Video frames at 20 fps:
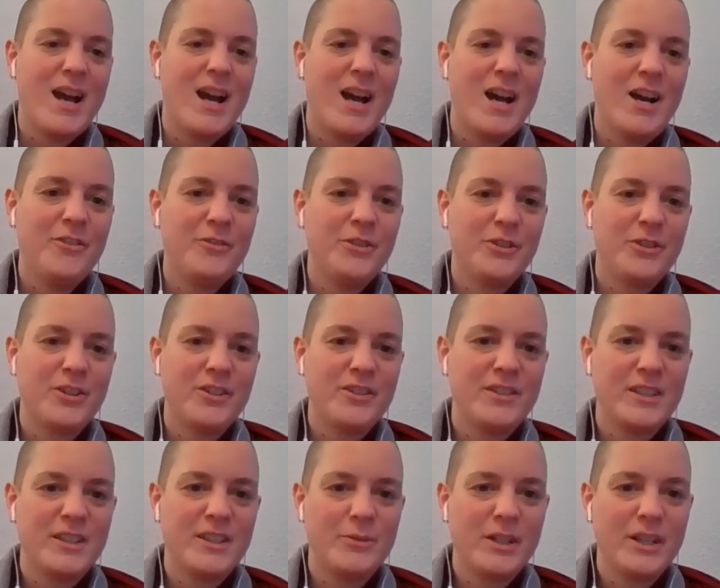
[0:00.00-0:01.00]
After
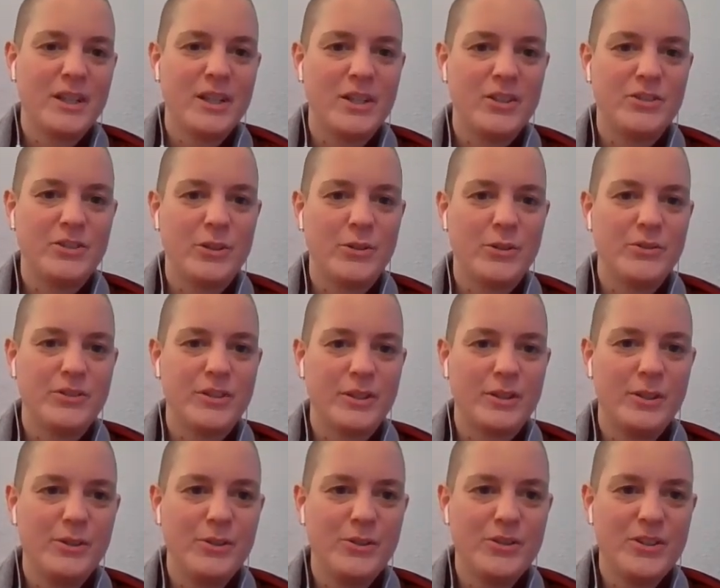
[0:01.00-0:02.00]
considering his own
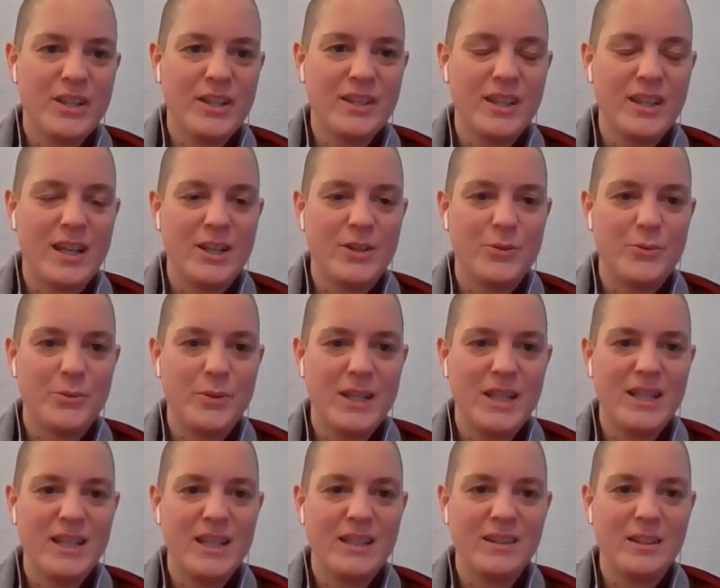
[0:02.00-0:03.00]
seclusion and
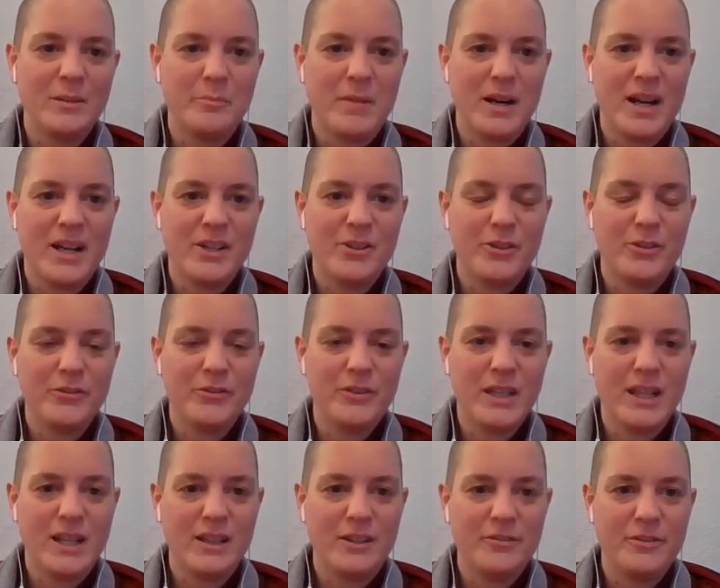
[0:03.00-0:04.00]
reading the mind of
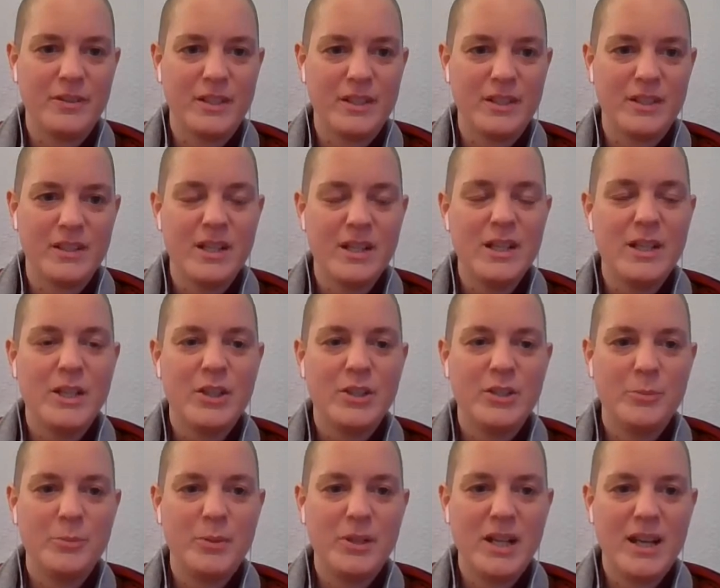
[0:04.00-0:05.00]
the elephant,
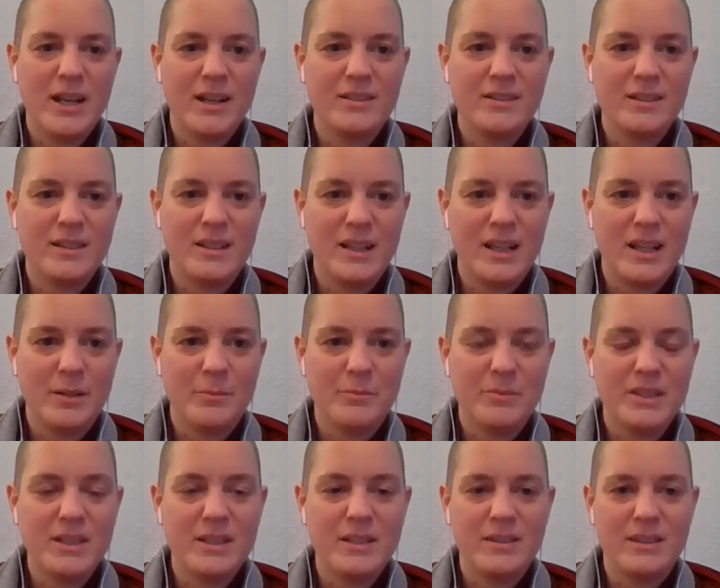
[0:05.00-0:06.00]
the Buddha
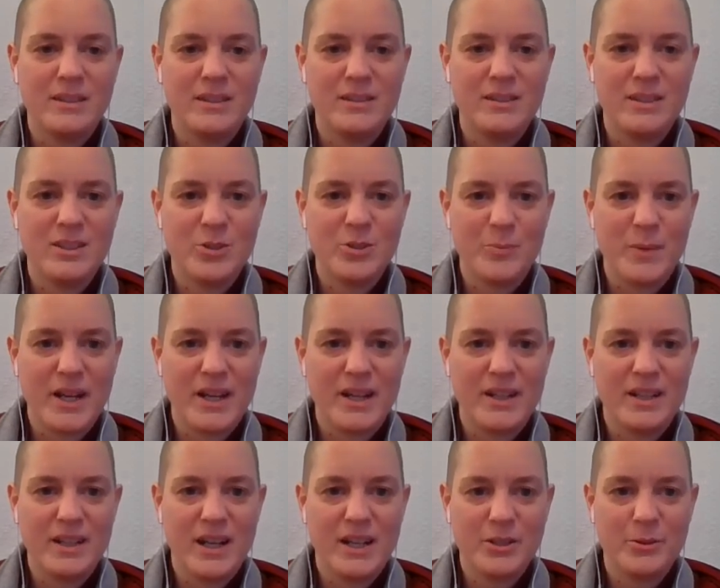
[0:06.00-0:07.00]
exclaimed this
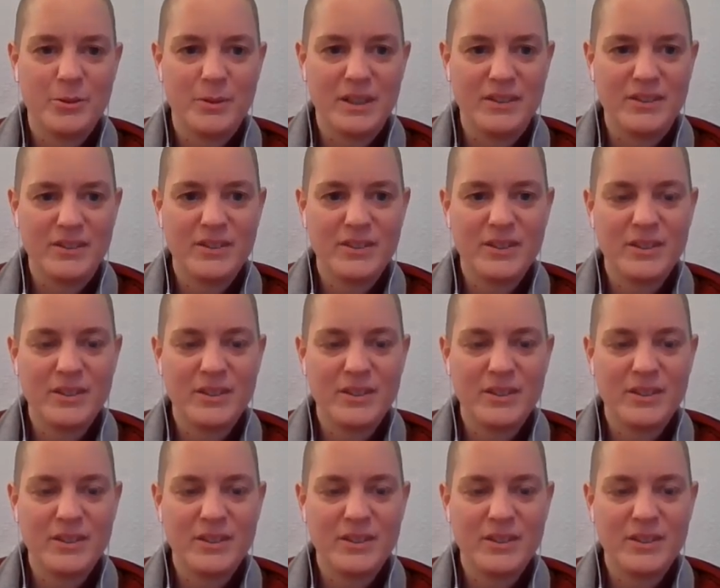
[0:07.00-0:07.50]
inspired utterance.